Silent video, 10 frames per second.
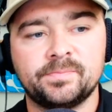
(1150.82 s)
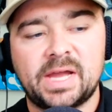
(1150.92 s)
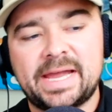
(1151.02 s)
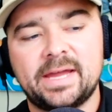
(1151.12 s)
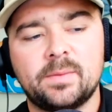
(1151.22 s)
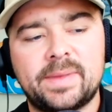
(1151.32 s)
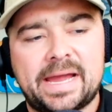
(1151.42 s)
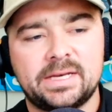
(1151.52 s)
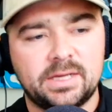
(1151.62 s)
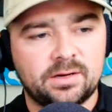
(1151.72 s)
I had a bad
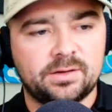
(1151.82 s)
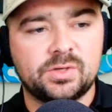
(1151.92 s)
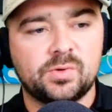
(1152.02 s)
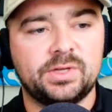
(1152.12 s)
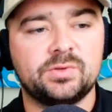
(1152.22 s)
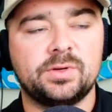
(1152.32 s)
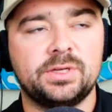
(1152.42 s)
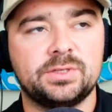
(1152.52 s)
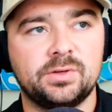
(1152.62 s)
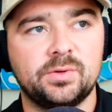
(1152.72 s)
year in
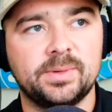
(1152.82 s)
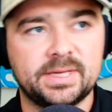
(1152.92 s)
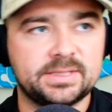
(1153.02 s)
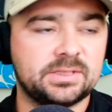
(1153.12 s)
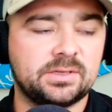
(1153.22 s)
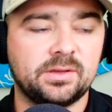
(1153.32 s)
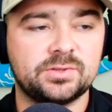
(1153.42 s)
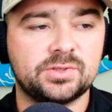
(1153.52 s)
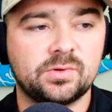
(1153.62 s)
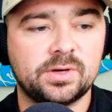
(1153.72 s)
2022, but that's another
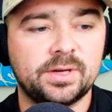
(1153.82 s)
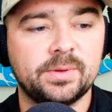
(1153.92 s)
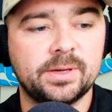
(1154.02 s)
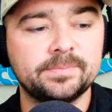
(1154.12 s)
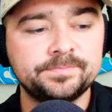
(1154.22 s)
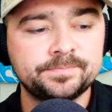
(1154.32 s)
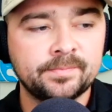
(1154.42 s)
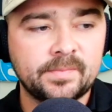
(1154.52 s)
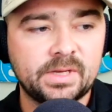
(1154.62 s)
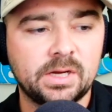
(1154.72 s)
story, but
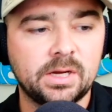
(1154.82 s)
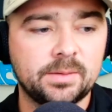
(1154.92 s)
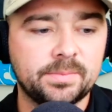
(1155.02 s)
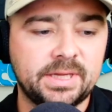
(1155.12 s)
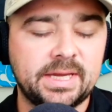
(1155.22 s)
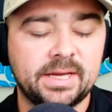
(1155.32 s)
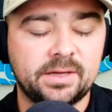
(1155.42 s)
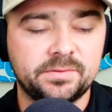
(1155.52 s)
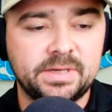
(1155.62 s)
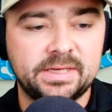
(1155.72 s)
yeah,
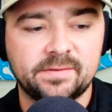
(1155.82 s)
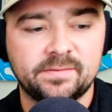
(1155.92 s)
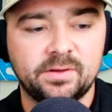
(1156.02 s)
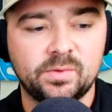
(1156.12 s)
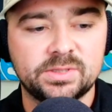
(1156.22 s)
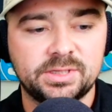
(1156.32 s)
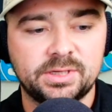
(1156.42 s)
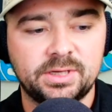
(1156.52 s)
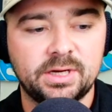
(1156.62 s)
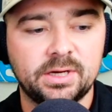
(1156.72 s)
it definitely was a good
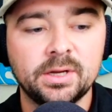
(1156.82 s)
year.